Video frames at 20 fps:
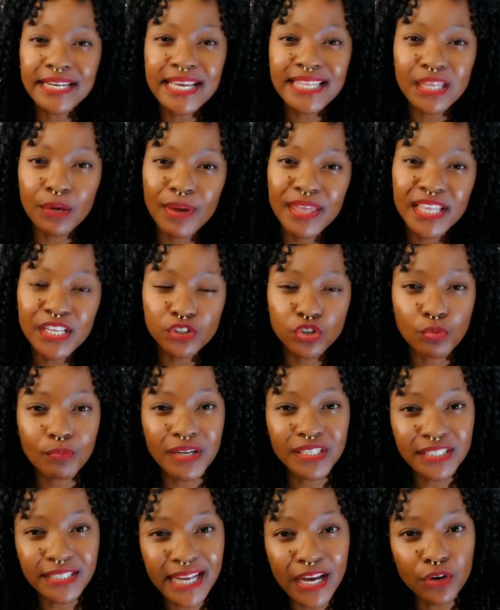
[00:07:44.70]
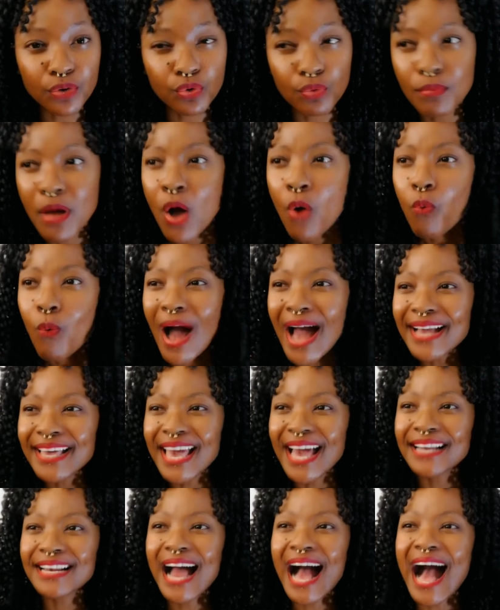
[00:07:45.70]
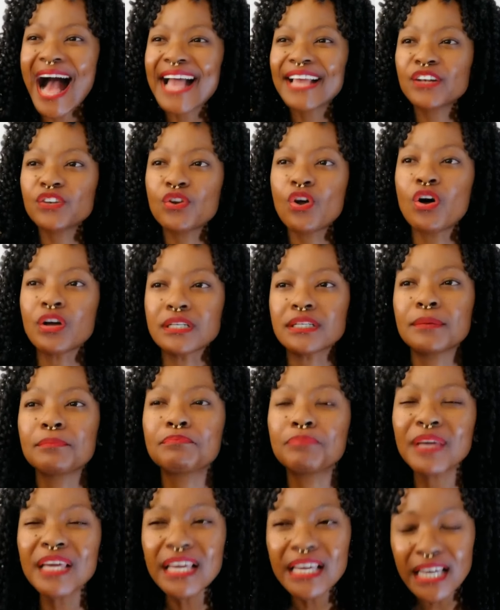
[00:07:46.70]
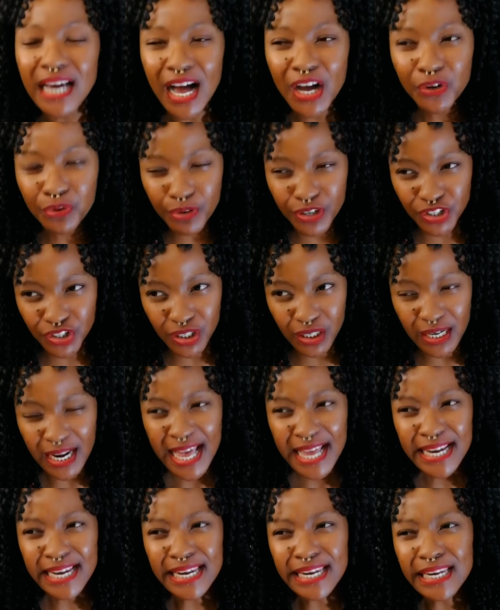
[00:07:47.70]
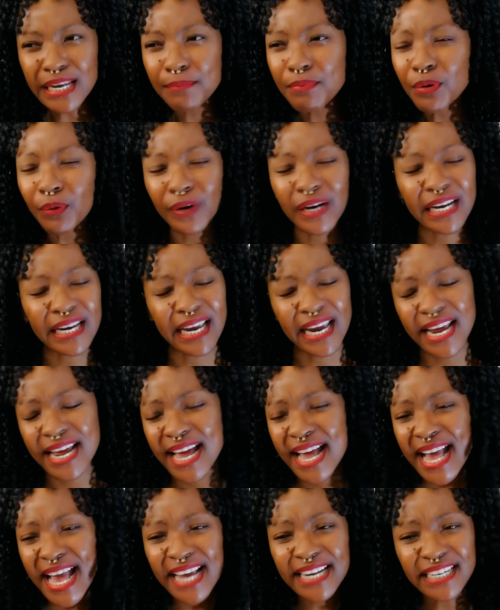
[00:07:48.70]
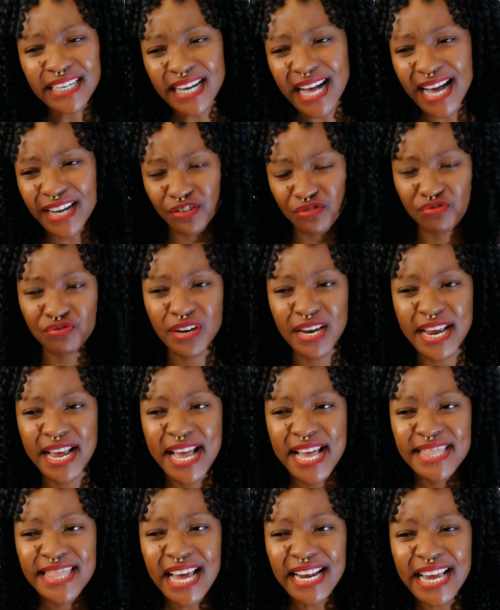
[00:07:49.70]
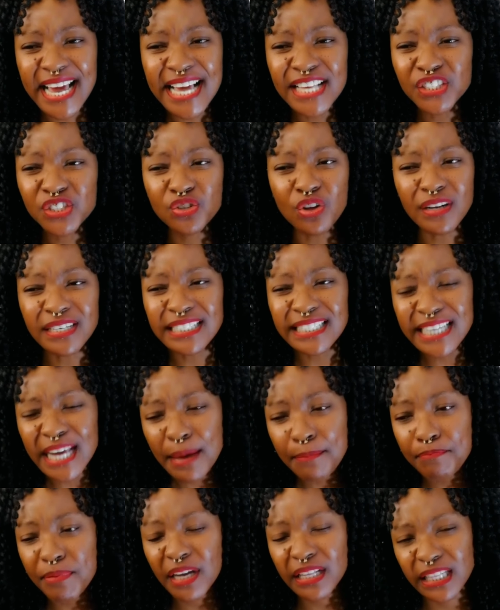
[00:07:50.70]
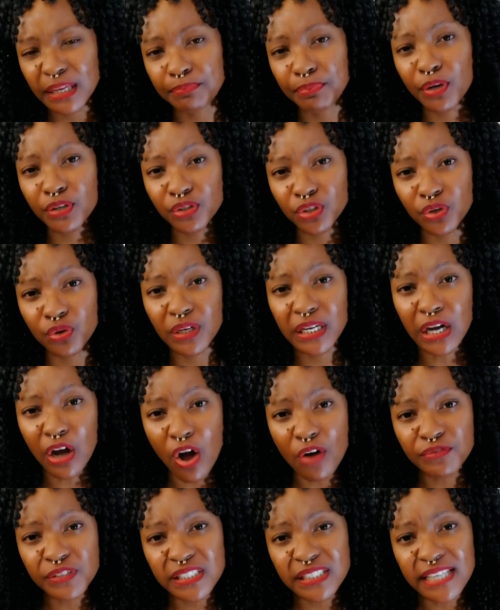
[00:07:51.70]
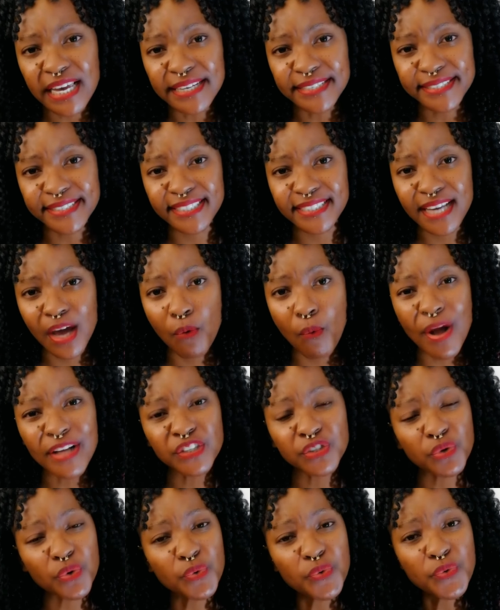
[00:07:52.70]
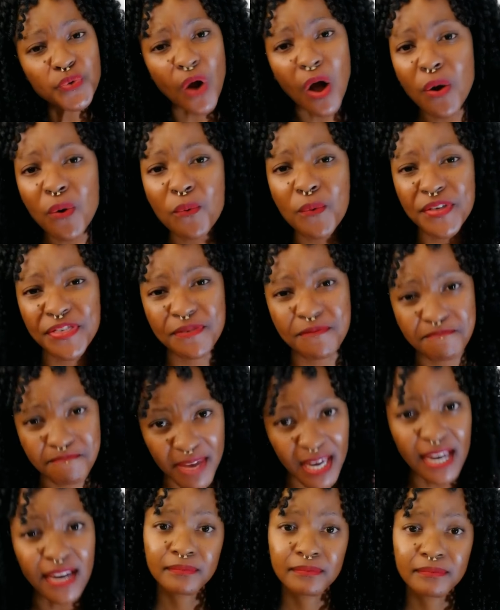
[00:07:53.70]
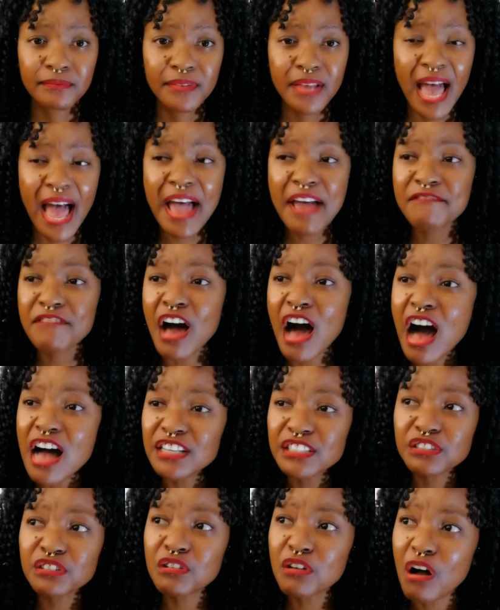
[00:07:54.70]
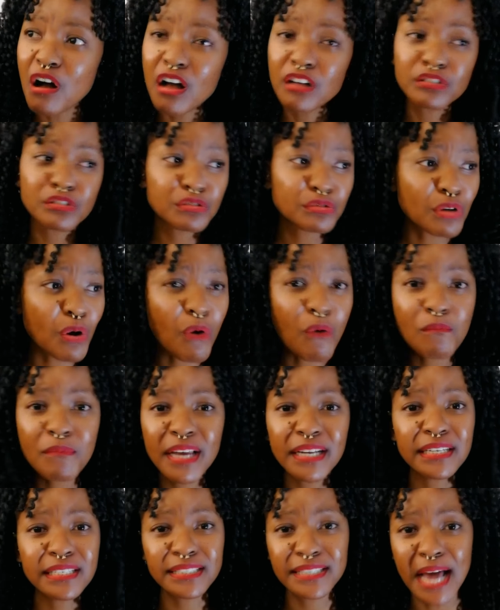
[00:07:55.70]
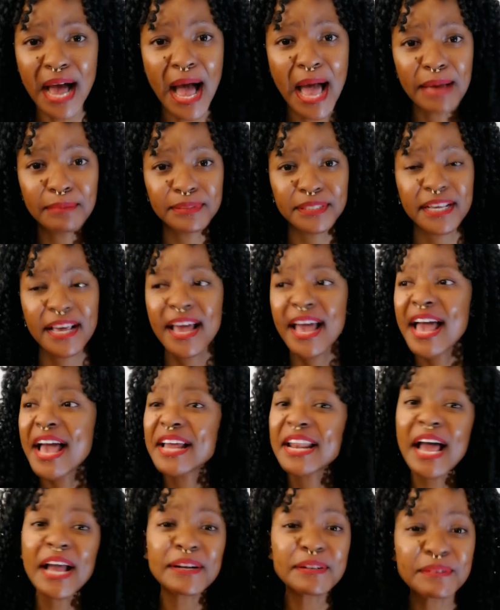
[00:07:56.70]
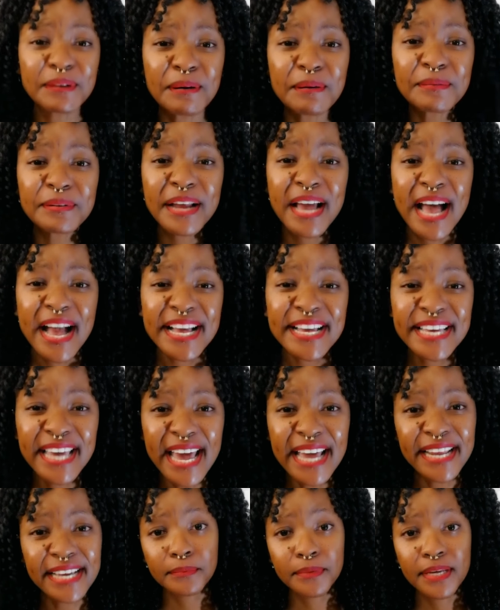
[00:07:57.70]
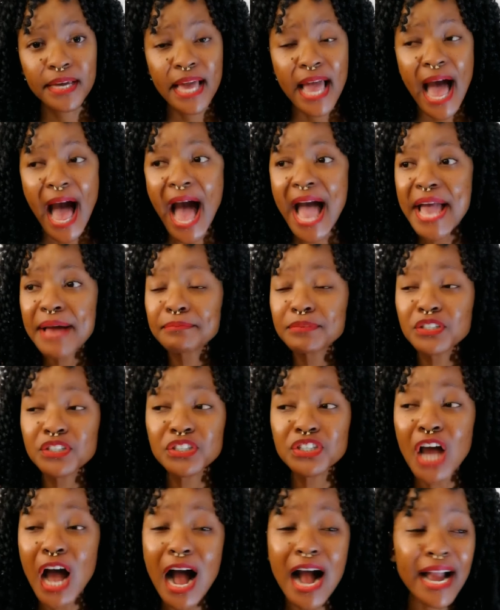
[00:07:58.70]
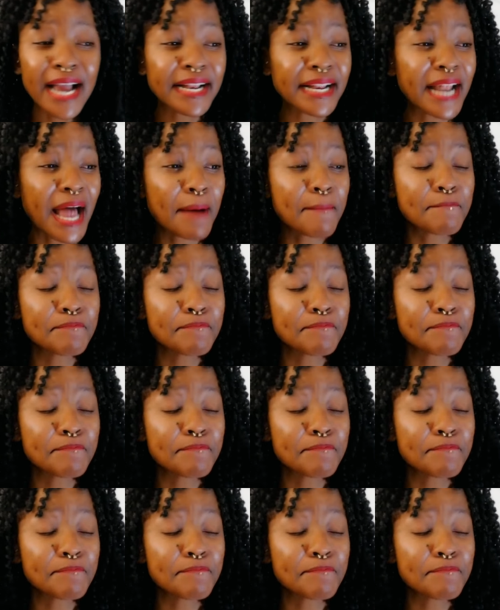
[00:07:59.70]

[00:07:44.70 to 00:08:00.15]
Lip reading: way there's so much leg room, why can I not be a Christian liberally in a country that is not typically persecuting of saints? What's wrong with me? I have asked God so many times and I don't get it. I am targeted, I'm